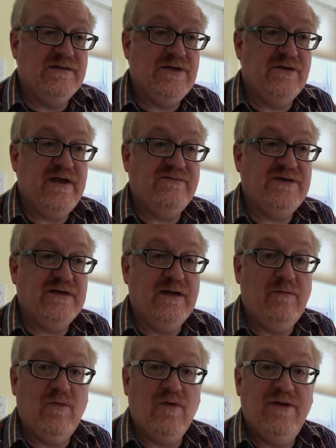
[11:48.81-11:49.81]
So it gives you a
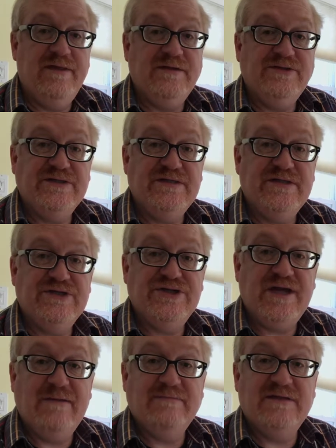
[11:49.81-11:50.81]
little more than just the
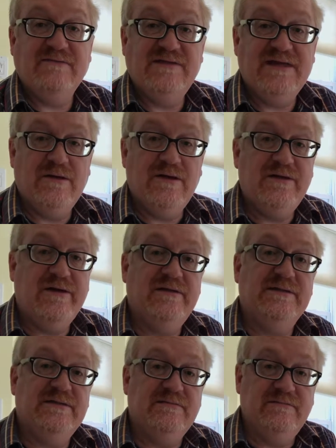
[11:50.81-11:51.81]
shapes of
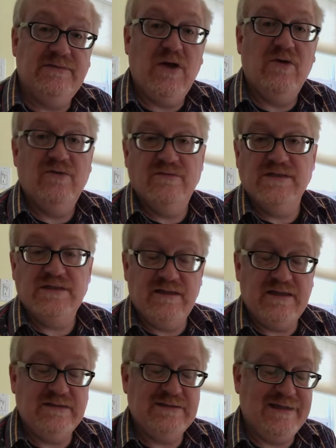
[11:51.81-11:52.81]
cylinders and cones
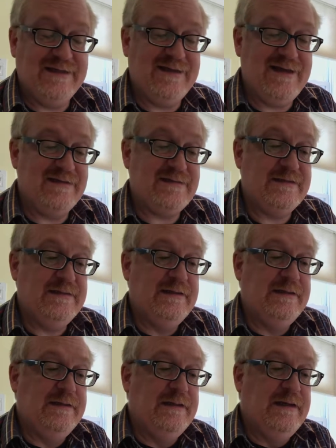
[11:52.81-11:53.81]
and things like that.
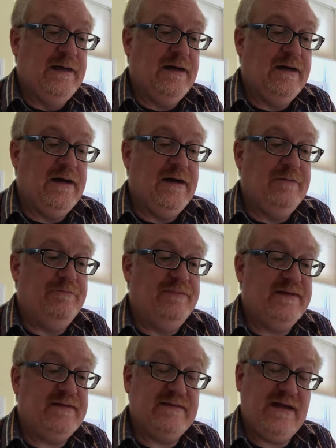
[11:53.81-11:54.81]

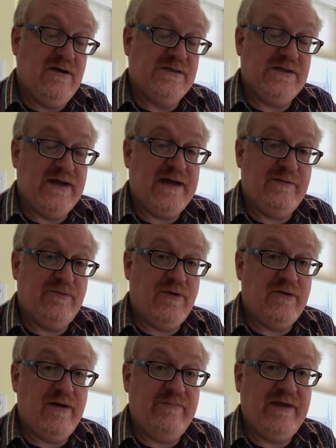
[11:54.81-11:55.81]
But they also had a
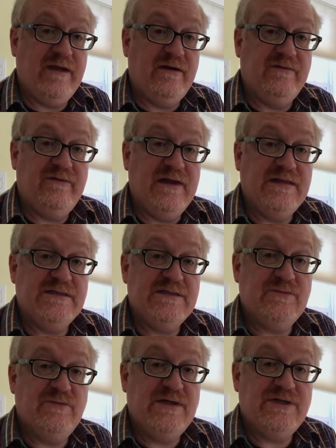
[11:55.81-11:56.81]
programming
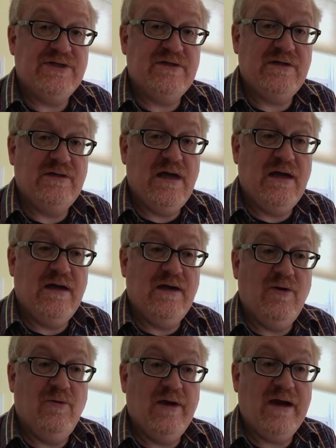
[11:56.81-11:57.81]
interface, which
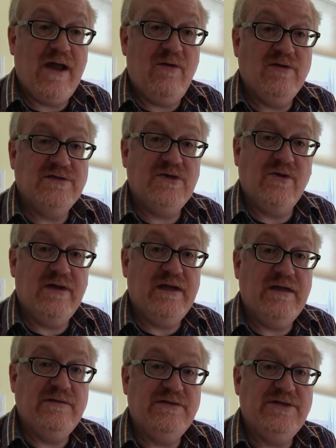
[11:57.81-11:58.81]
when I was going
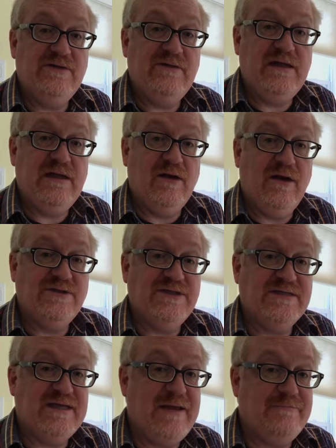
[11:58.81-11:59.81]
into the launch
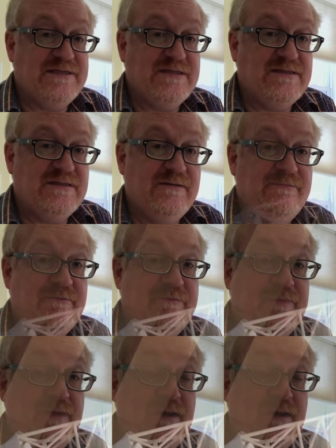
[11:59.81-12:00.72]
escape system,